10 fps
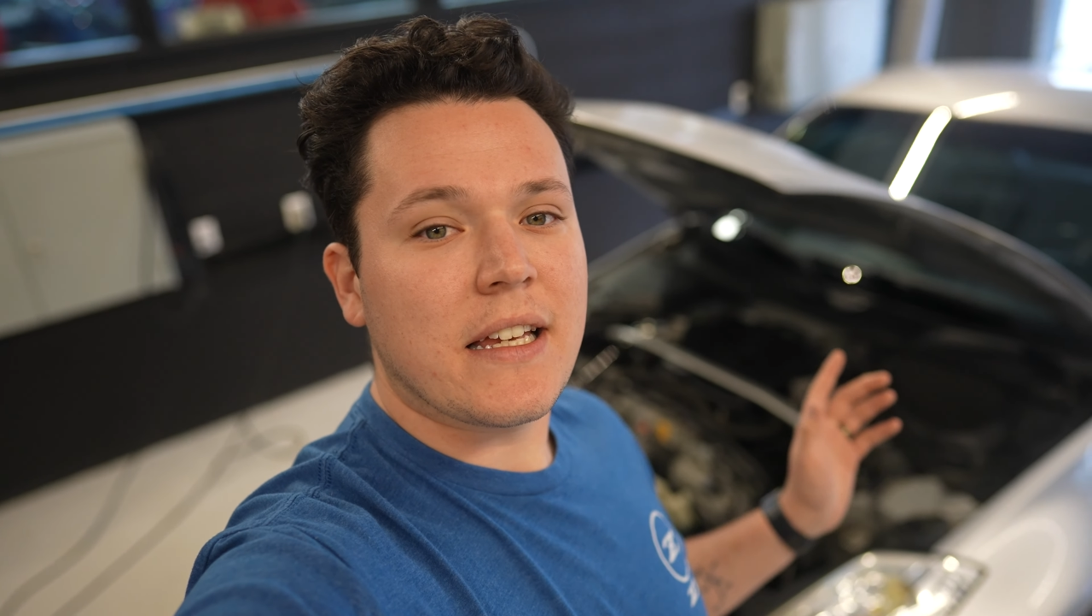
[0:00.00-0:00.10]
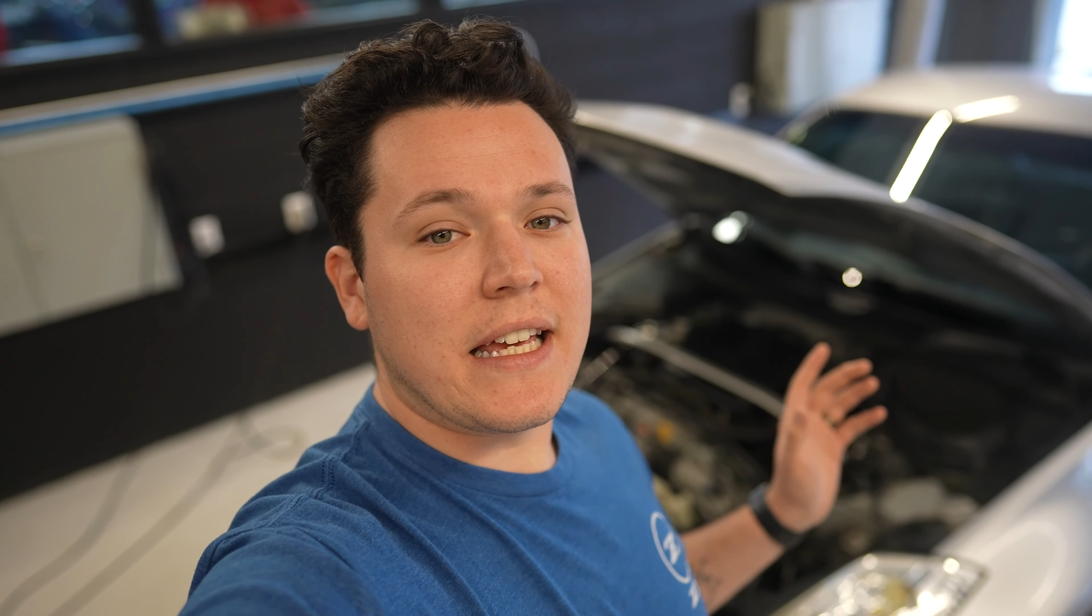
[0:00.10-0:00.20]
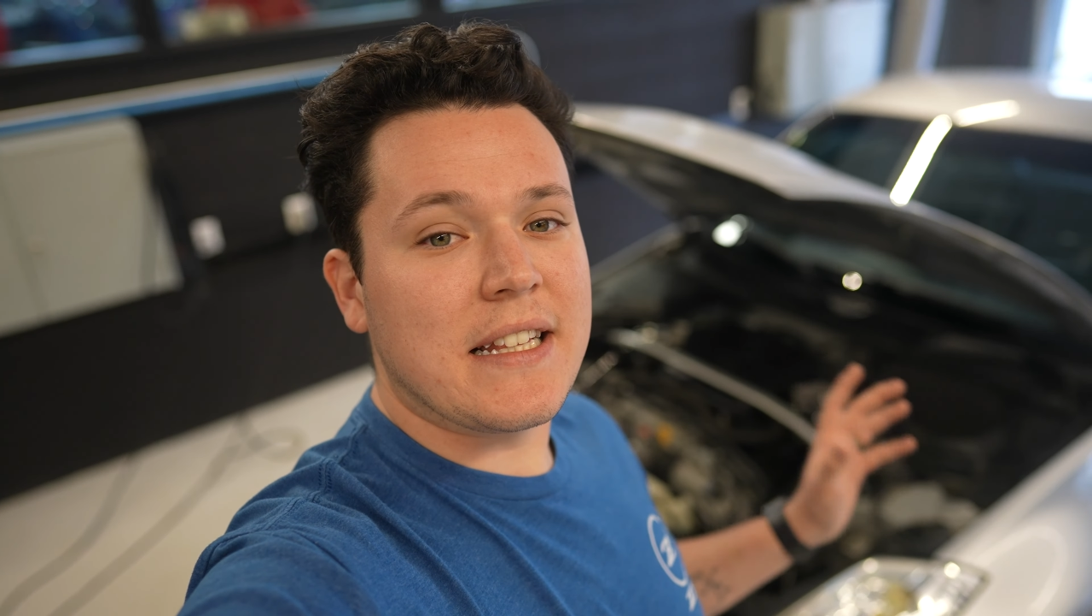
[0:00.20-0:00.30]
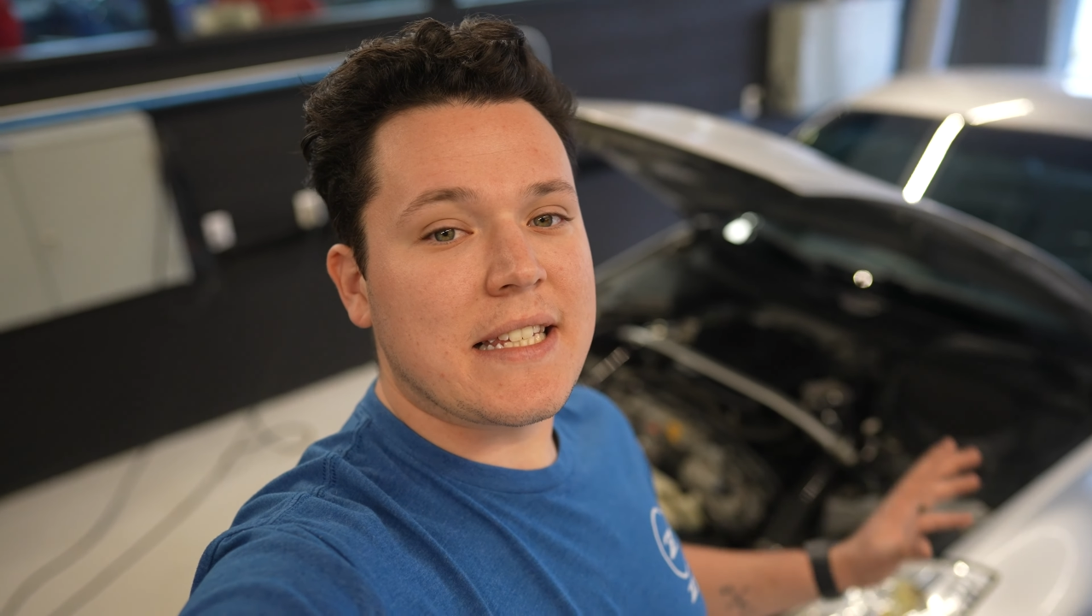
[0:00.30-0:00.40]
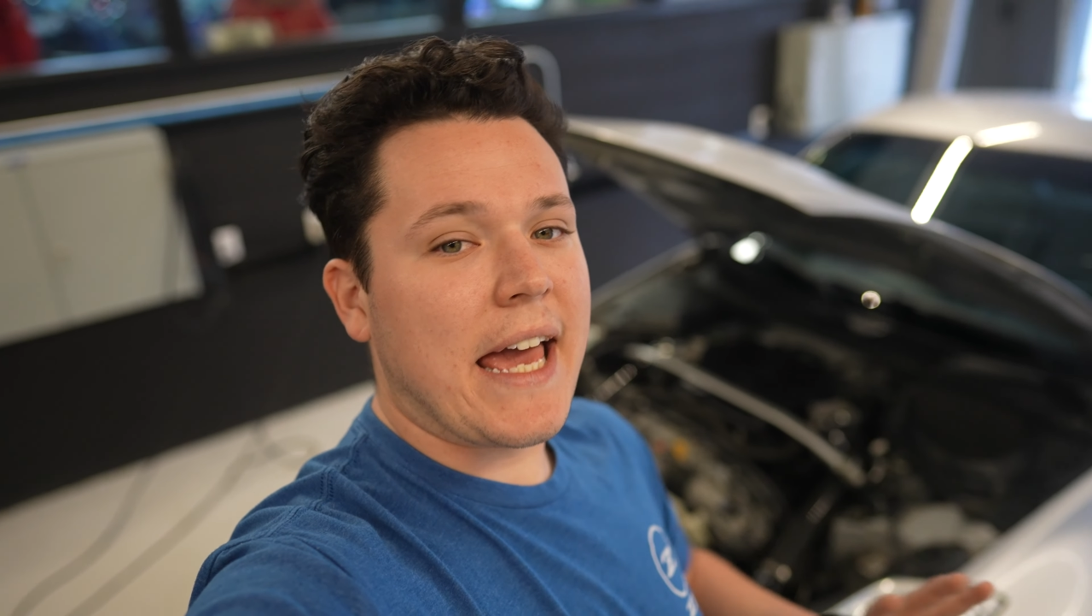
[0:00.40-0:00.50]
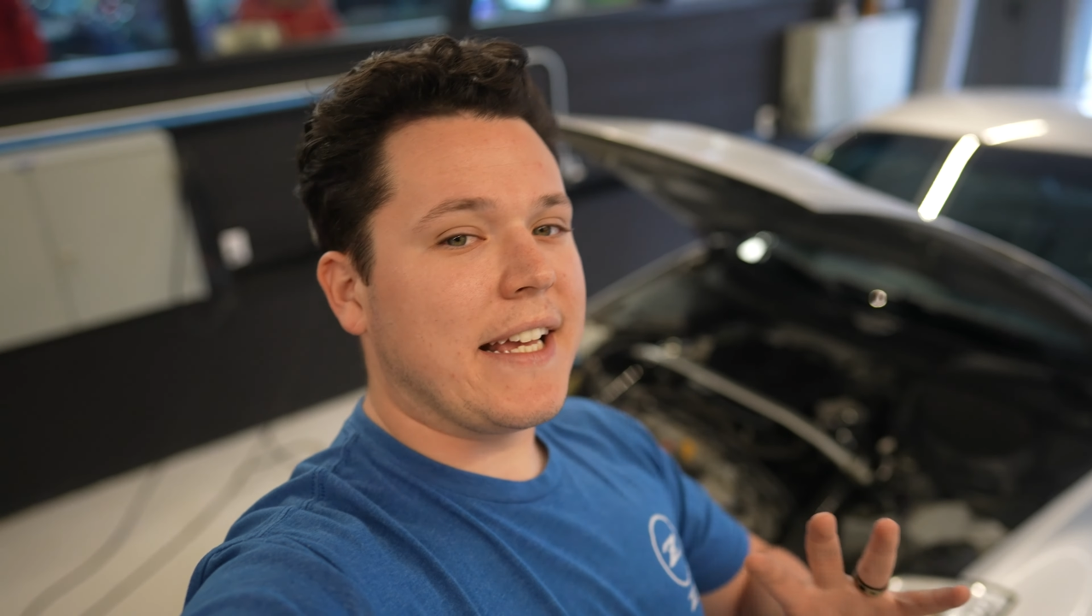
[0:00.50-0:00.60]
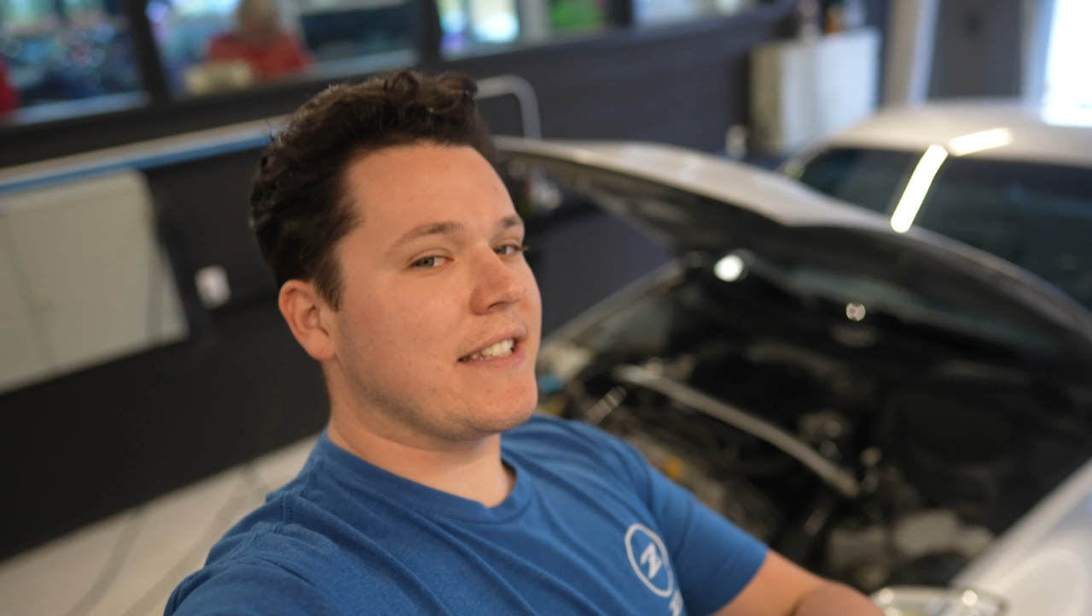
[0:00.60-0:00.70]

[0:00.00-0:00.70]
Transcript: intakes,